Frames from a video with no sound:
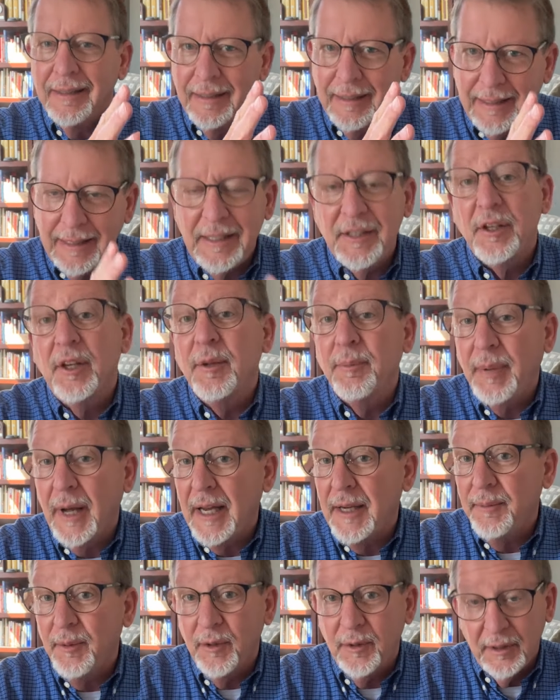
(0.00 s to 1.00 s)
these are the
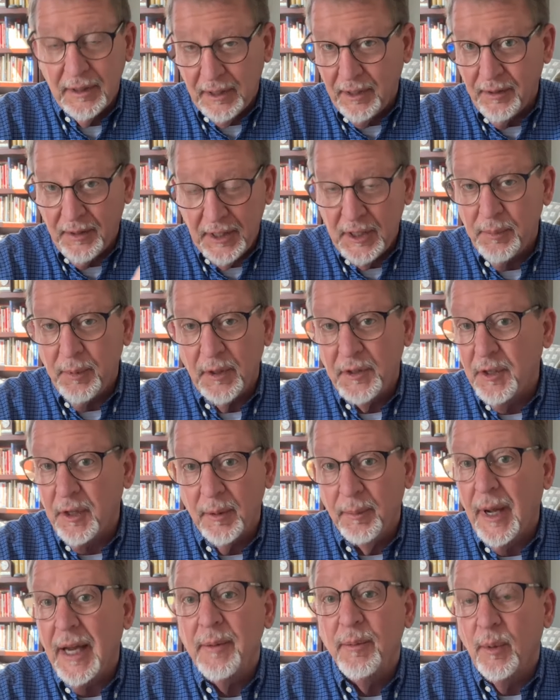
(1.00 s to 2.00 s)
Bible, you know, these books are
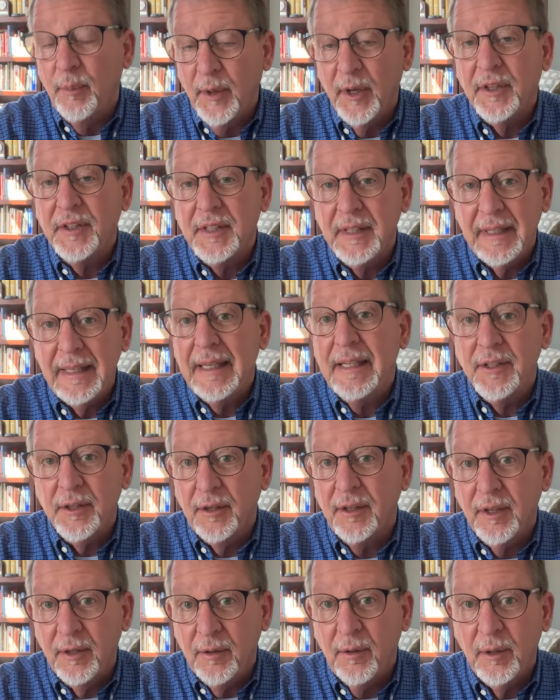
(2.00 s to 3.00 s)
the Bible books, these
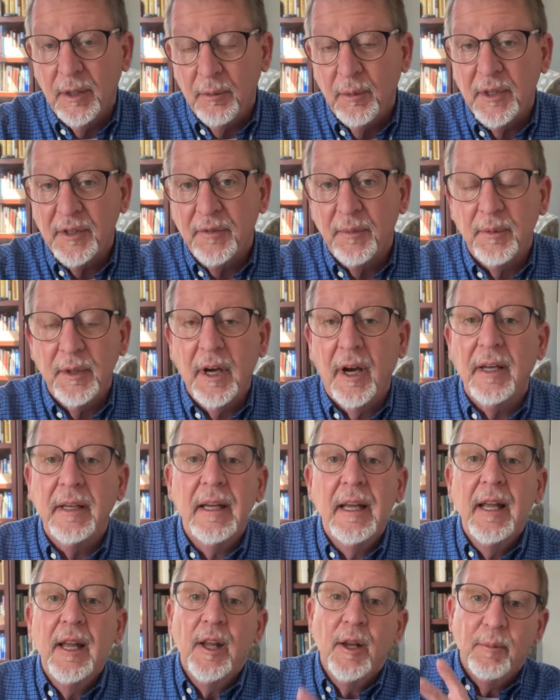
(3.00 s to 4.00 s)
are the holy ones from
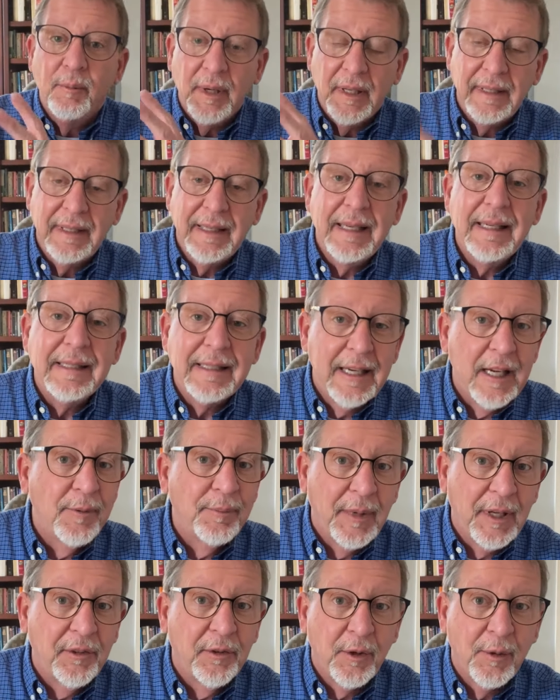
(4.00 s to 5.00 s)
God, but these get
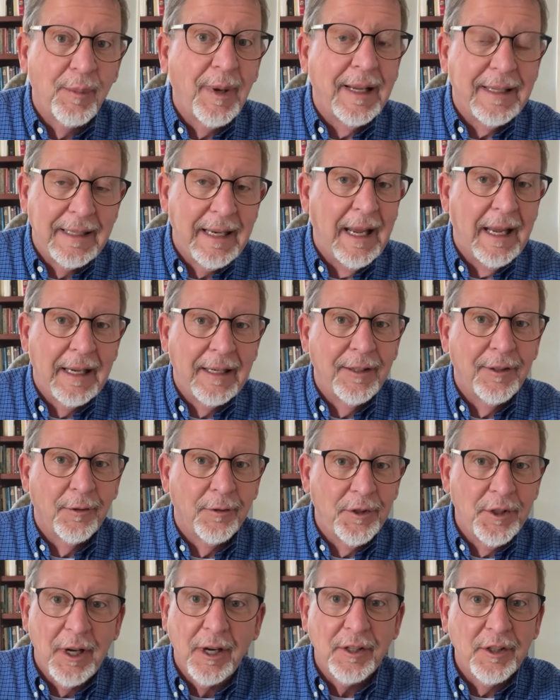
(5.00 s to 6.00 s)
me through my day. You know,
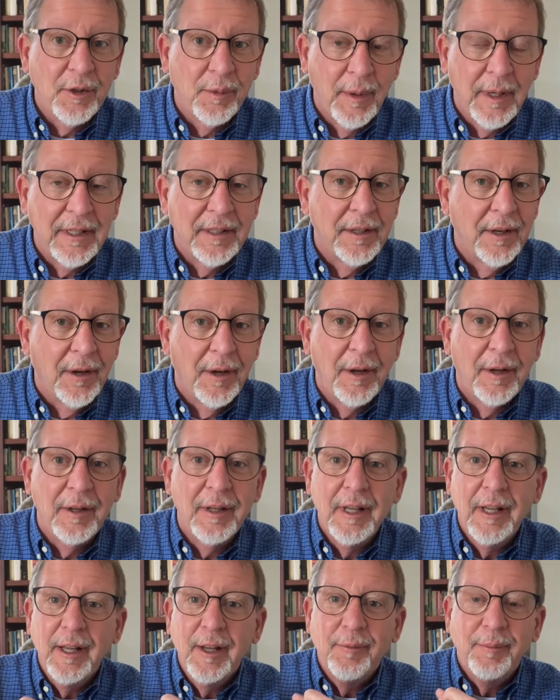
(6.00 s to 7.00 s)
Chuck
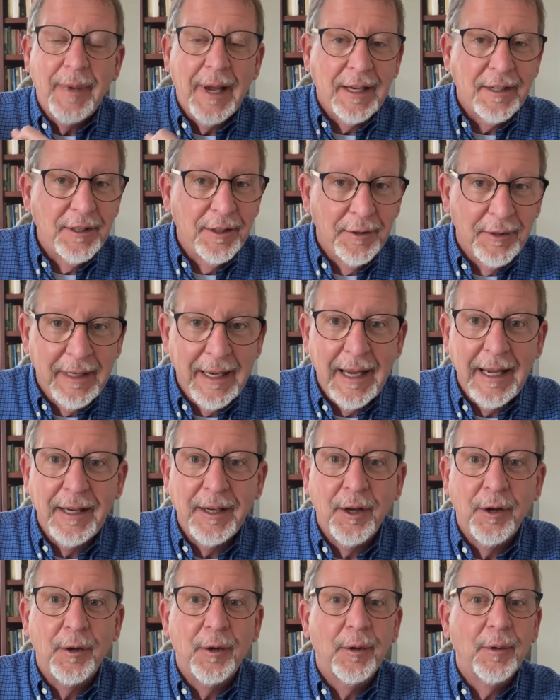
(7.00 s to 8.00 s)
Swindoll, Max
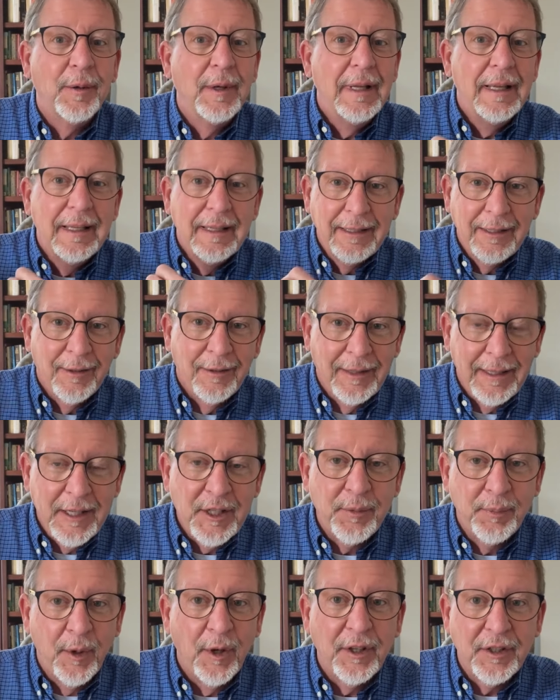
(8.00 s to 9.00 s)
Lucado, you know,
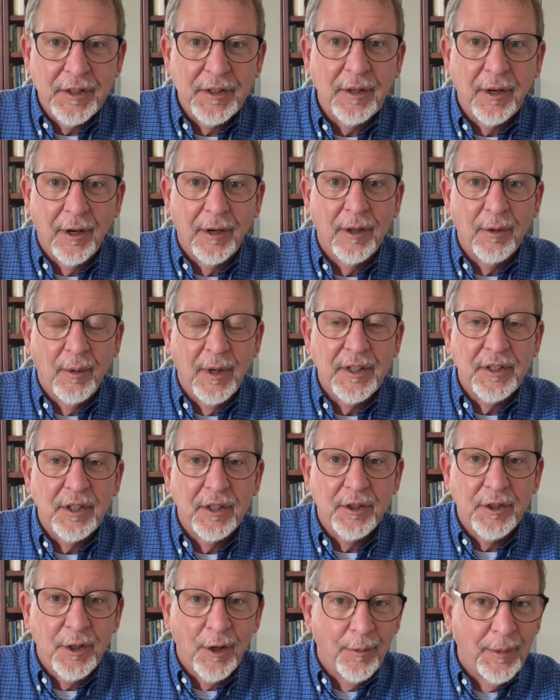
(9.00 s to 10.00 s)
these books are the ones
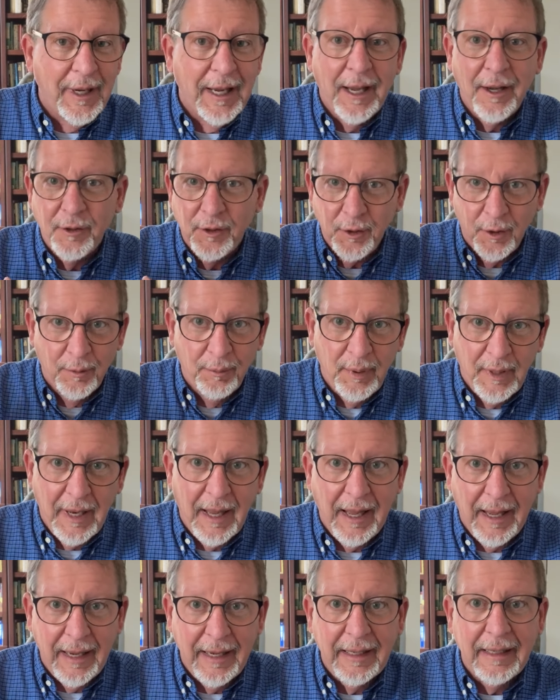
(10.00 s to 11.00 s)
that show me how to
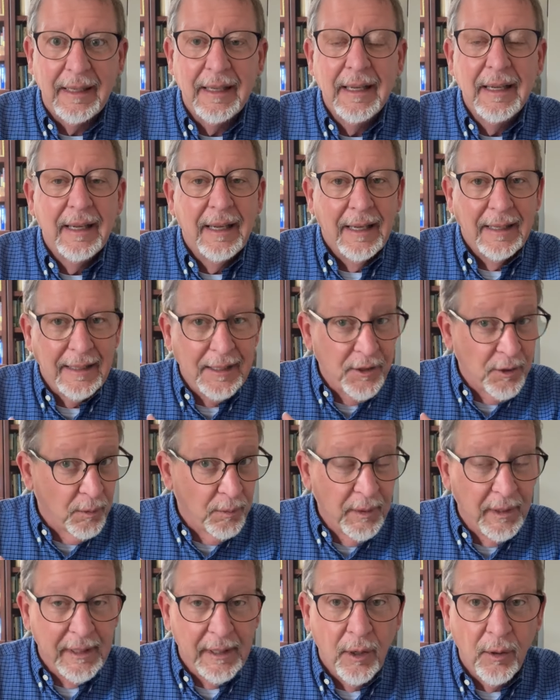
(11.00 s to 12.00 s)
apply, and these are
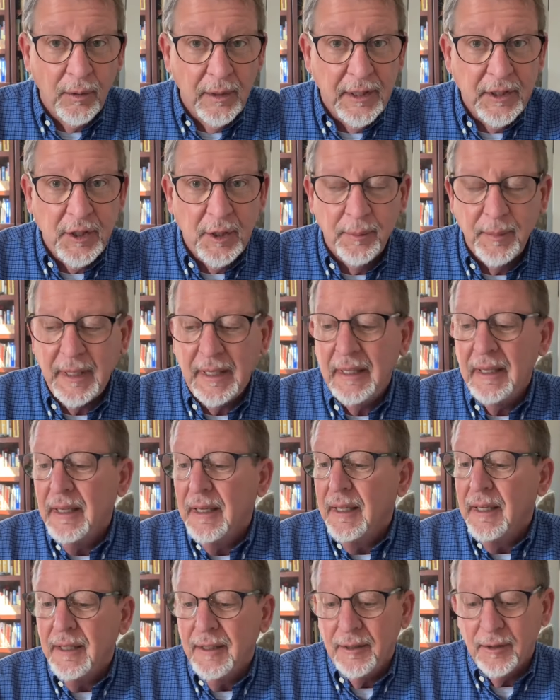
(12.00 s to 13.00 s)
really holy to me.
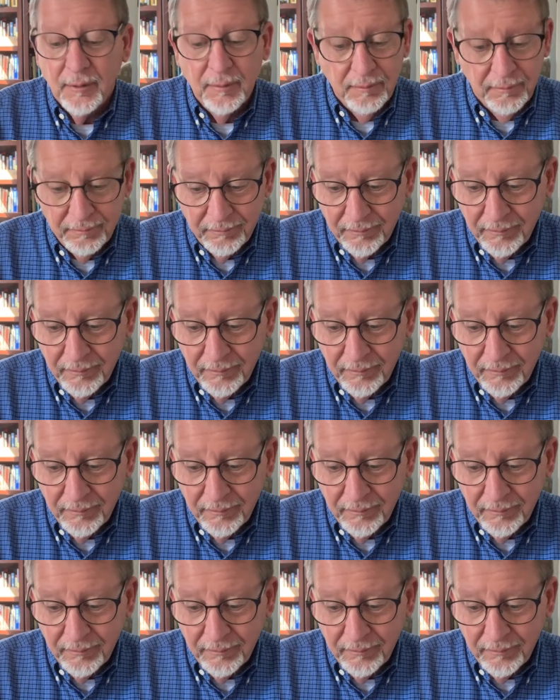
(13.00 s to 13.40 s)
You know,